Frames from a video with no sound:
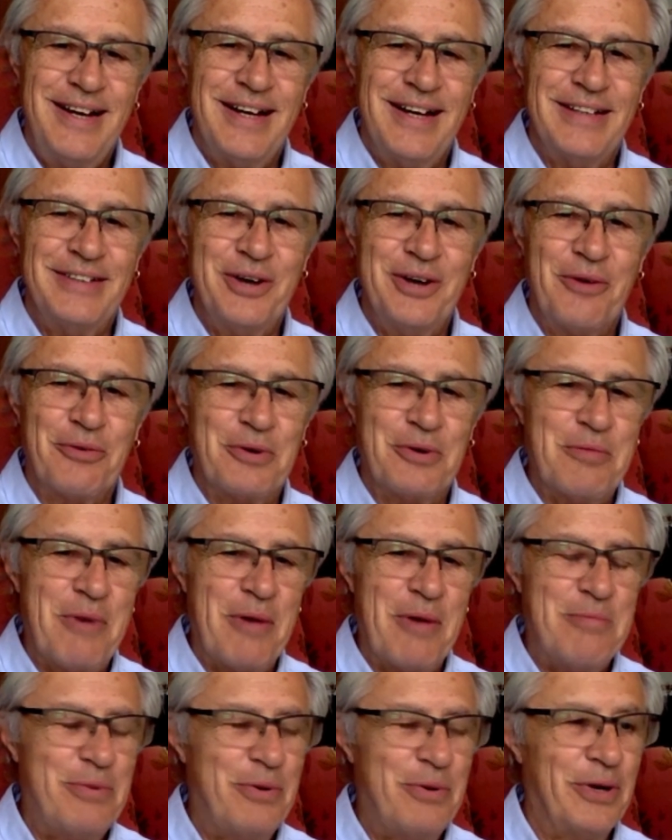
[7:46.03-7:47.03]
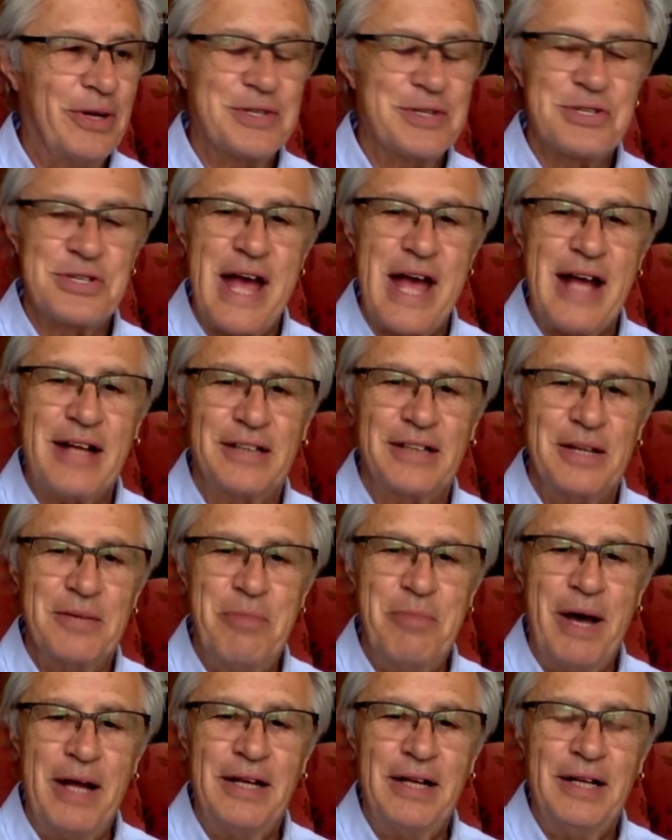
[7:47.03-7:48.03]
I don't remember exactly,
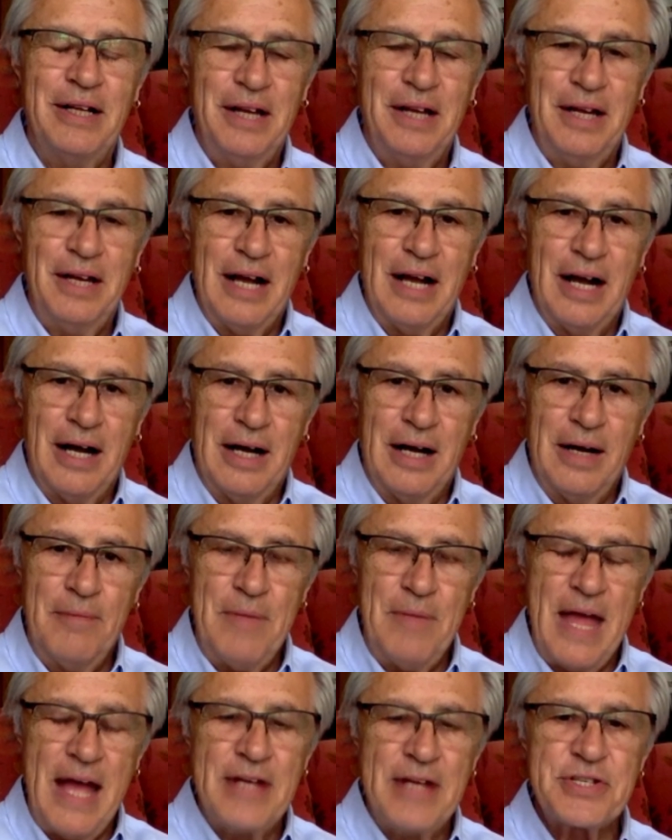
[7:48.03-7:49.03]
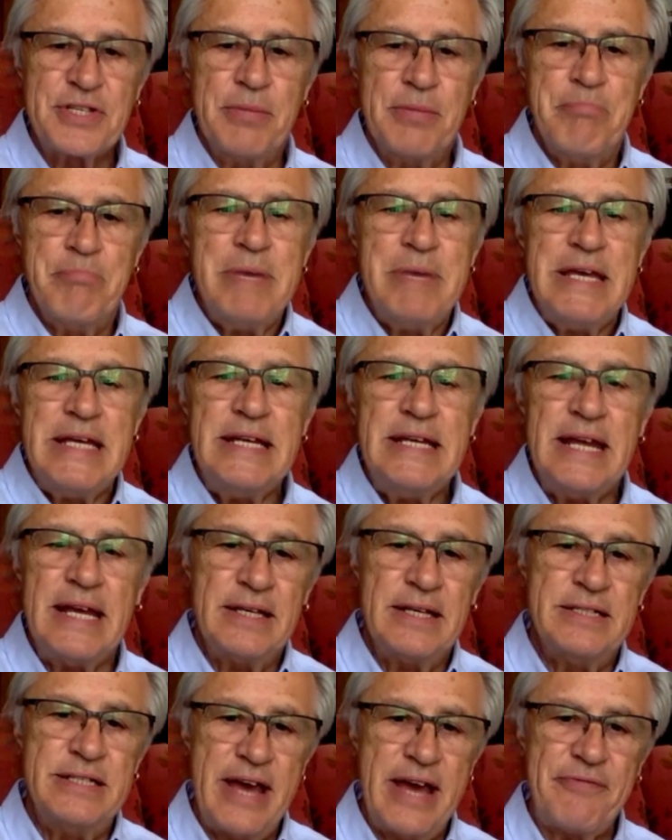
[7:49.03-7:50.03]
but um, as the
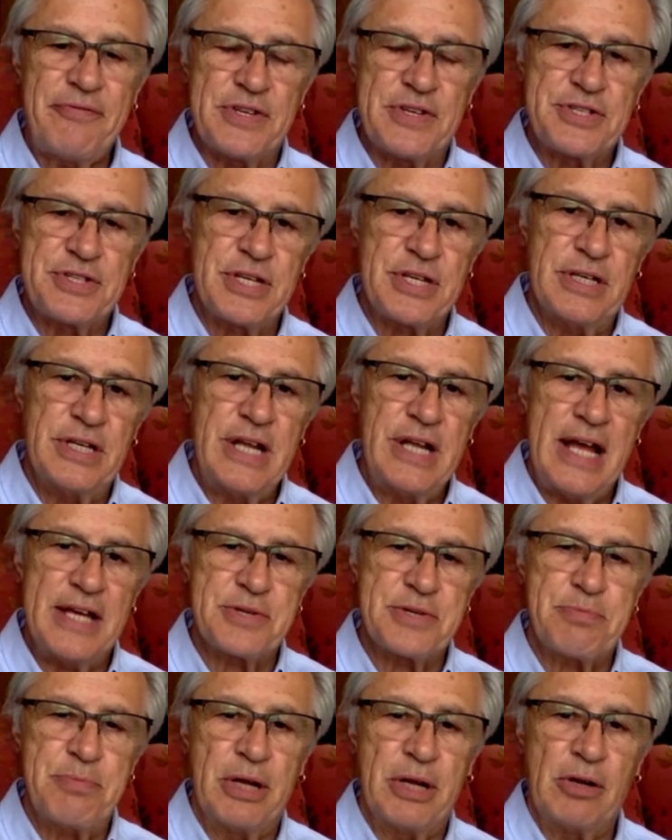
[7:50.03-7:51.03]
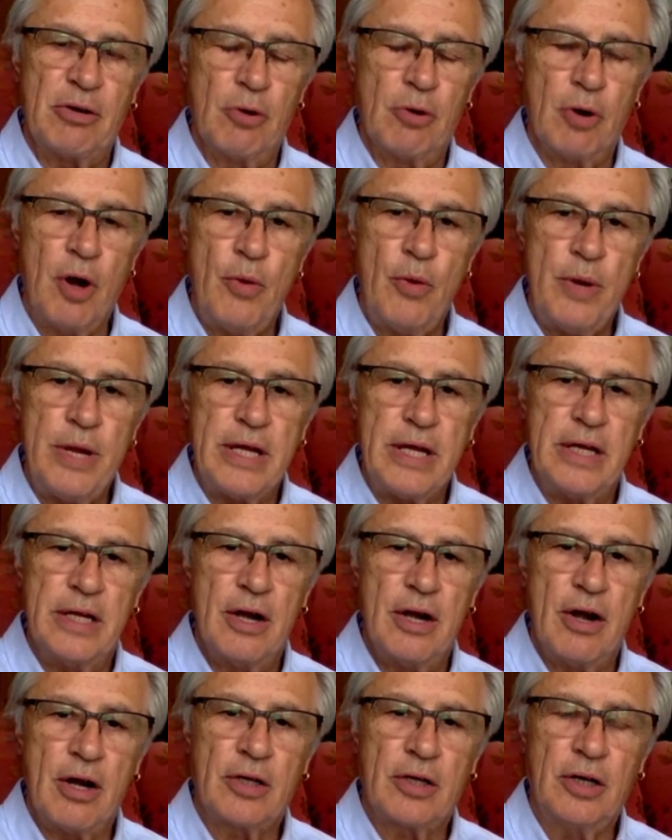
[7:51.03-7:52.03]
meaning deficit has been growing
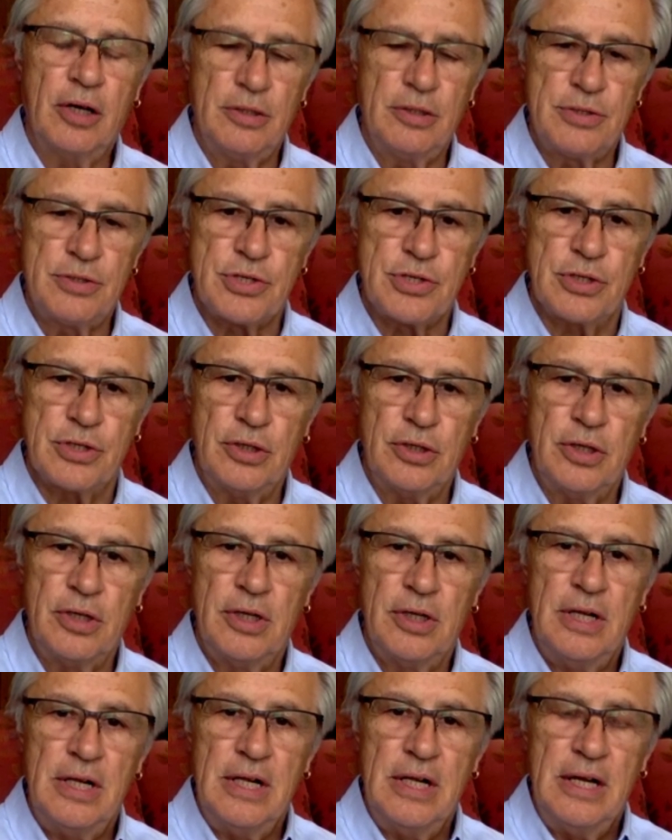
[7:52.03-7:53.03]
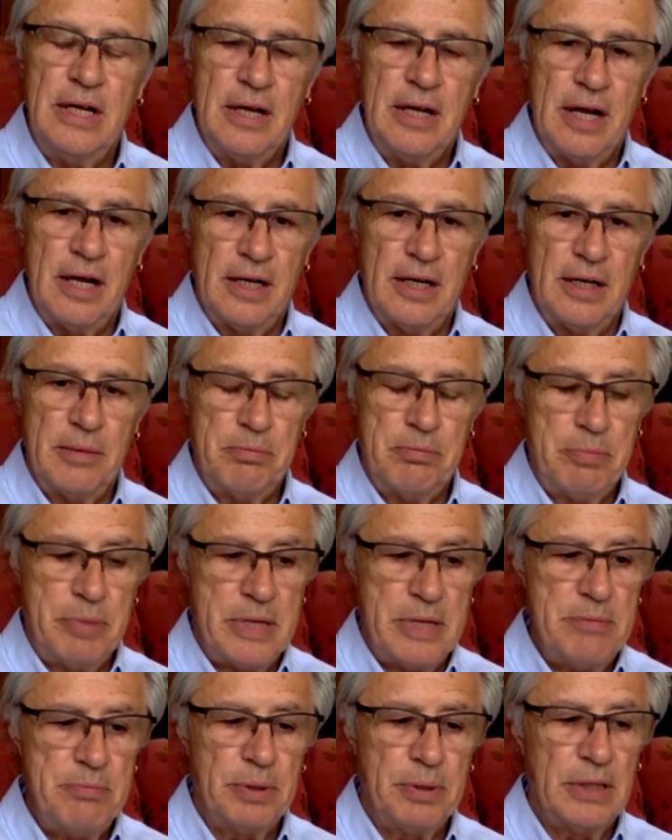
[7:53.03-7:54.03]
in our culture, uh,
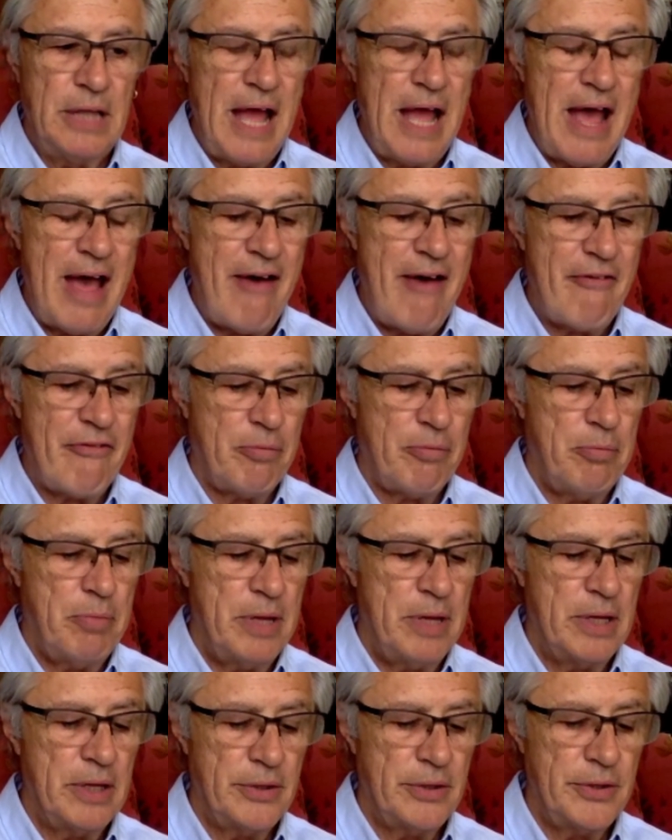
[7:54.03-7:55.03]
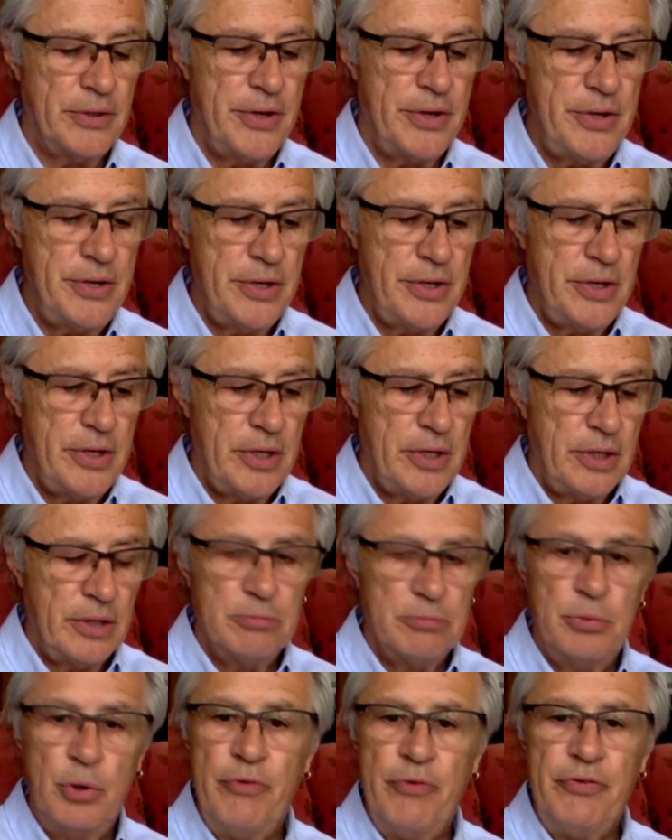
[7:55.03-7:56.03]
people have been
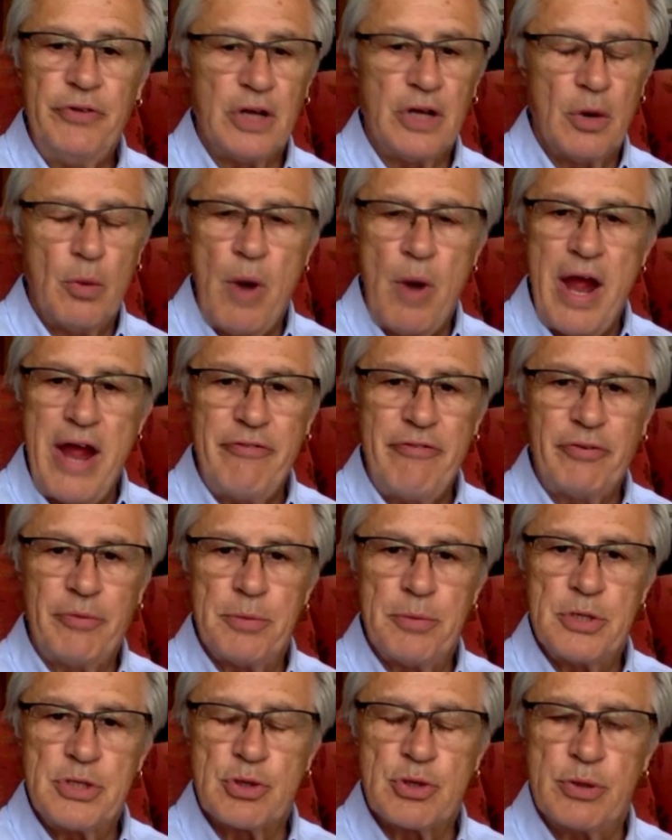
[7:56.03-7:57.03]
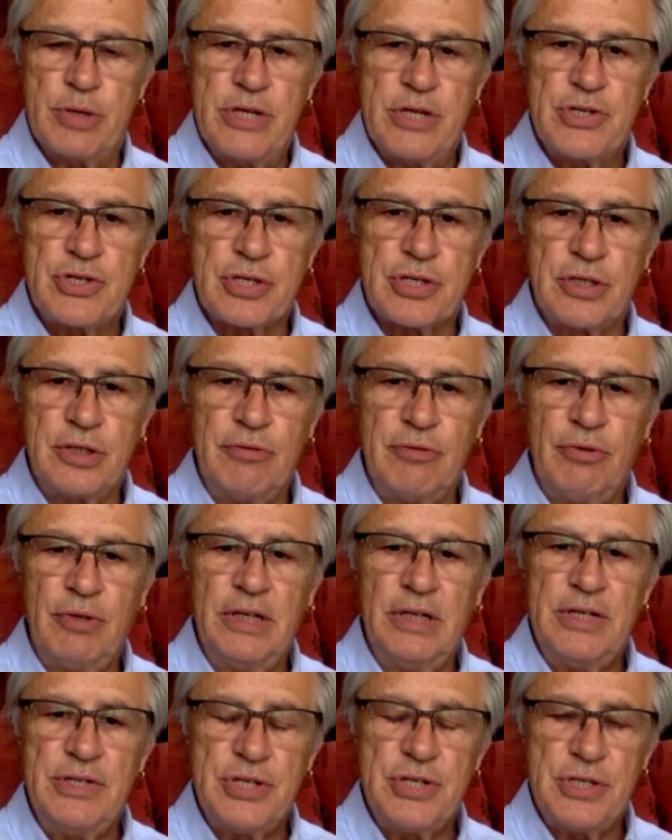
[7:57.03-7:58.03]
moving away from the traditional
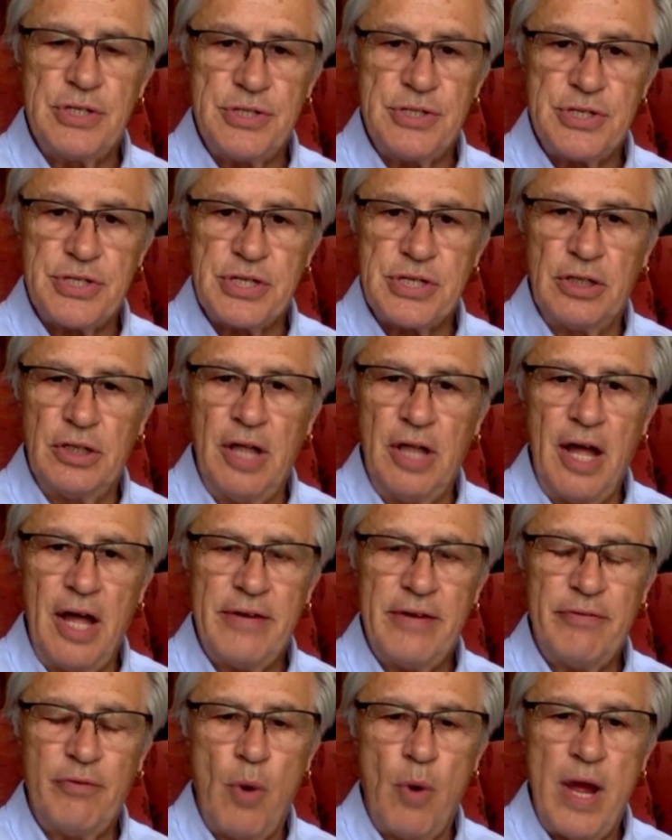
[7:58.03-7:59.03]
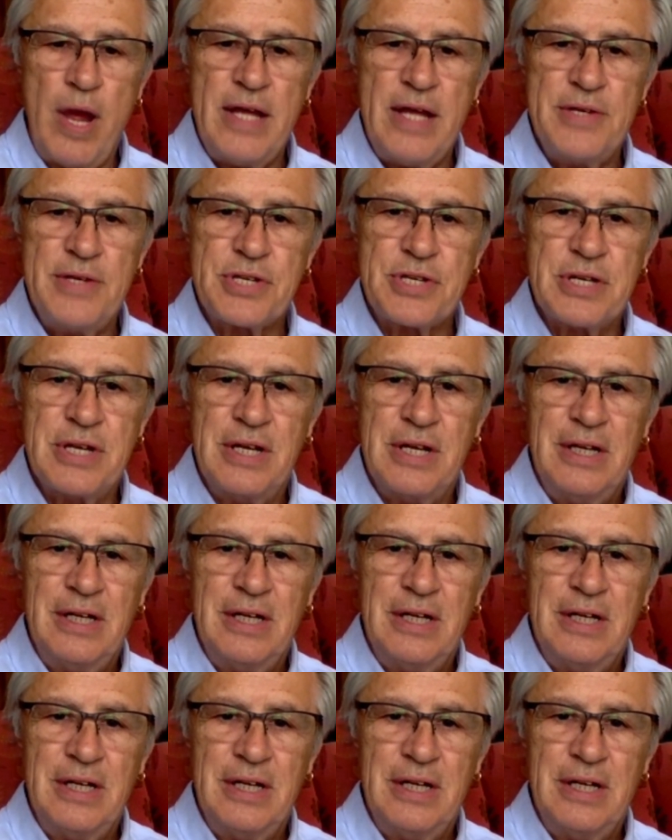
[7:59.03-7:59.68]
religions in a lot of ways,